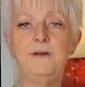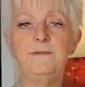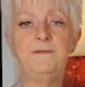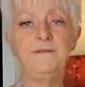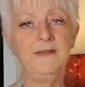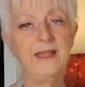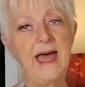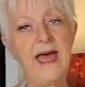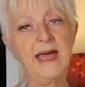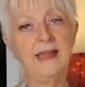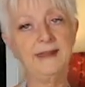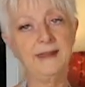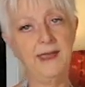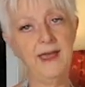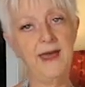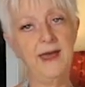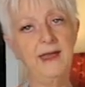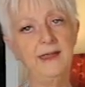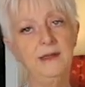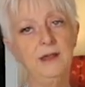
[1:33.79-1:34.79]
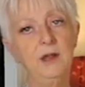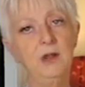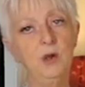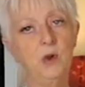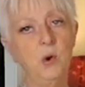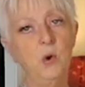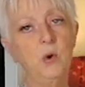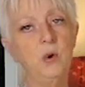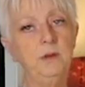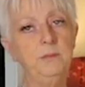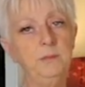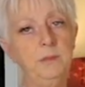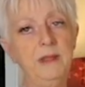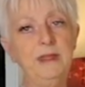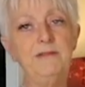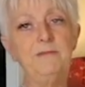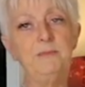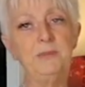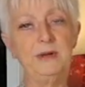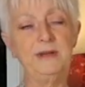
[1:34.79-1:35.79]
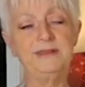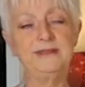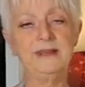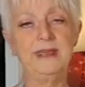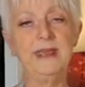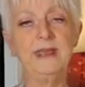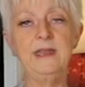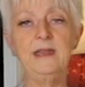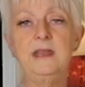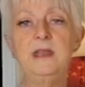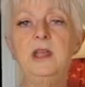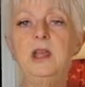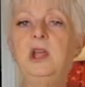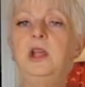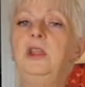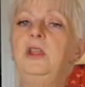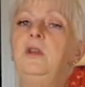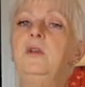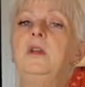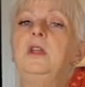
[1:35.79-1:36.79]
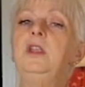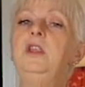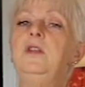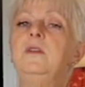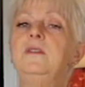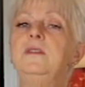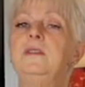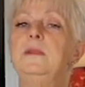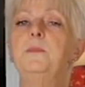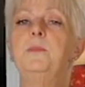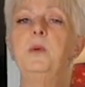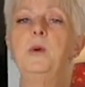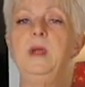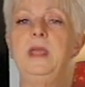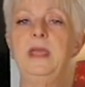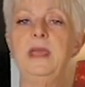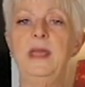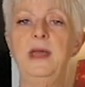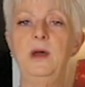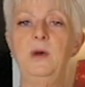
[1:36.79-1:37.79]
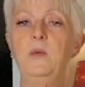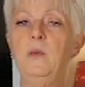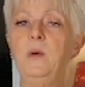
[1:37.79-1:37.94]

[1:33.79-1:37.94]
flat cut corned beef brisket. You can use the point cut